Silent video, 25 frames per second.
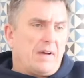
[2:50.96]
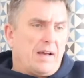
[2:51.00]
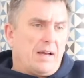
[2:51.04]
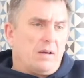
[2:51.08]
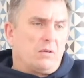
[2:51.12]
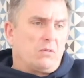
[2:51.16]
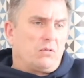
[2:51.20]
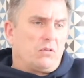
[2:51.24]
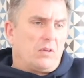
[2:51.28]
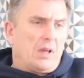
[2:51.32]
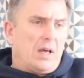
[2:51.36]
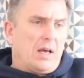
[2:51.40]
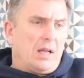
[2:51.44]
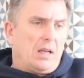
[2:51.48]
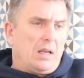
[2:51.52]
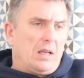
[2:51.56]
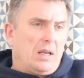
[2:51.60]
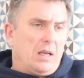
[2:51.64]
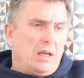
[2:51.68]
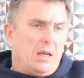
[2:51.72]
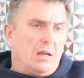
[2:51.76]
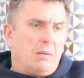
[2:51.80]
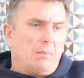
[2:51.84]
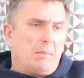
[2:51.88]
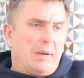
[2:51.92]

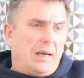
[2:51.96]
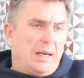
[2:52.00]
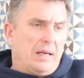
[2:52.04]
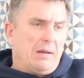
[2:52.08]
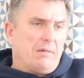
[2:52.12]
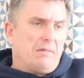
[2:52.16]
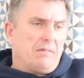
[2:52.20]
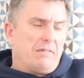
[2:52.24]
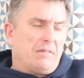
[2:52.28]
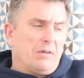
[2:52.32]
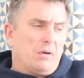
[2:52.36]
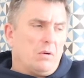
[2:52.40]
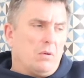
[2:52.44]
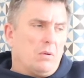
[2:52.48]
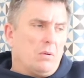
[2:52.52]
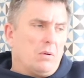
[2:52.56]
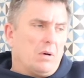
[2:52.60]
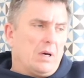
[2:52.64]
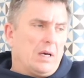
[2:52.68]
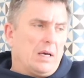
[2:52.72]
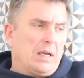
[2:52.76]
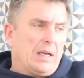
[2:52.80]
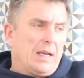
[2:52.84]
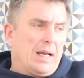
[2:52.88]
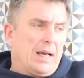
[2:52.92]
Outstanding, meaningful,
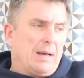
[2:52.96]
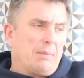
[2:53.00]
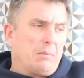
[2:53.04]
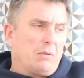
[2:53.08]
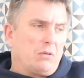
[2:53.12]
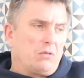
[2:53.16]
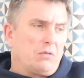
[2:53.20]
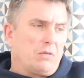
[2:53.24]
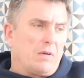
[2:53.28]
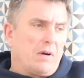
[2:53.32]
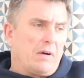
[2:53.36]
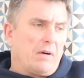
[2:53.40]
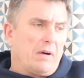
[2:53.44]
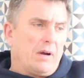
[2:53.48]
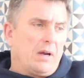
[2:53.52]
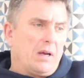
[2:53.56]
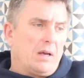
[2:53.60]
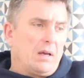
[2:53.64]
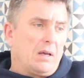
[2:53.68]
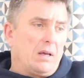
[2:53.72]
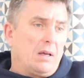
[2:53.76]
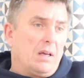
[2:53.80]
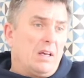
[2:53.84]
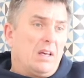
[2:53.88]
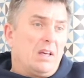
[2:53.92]
and
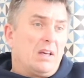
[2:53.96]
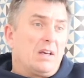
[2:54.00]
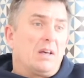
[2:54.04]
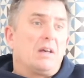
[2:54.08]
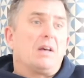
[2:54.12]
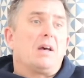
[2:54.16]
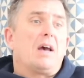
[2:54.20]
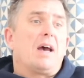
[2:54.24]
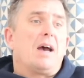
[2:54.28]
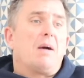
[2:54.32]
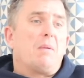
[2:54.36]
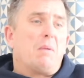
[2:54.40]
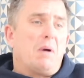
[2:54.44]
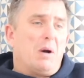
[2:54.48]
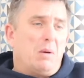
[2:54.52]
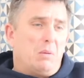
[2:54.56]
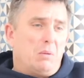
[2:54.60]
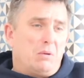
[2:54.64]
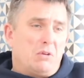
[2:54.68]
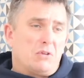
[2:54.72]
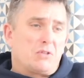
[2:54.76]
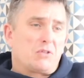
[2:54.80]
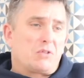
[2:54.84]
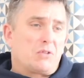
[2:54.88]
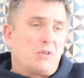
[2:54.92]
atmospheric, how I
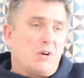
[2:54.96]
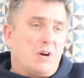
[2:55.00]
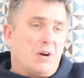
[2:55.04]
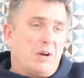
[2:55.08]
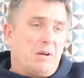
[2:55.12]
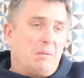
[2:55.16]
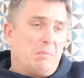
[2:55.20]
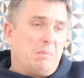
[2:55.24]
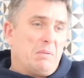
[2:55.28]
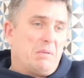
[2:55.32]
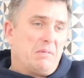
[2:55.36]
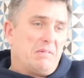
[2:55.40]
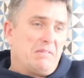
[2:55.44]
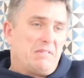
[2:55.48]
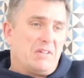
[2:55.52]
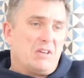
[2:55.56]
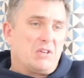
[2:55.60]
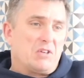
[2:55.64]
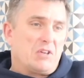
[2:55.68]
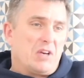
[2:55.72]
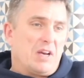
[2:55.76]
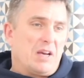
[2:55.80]
would describe Fisher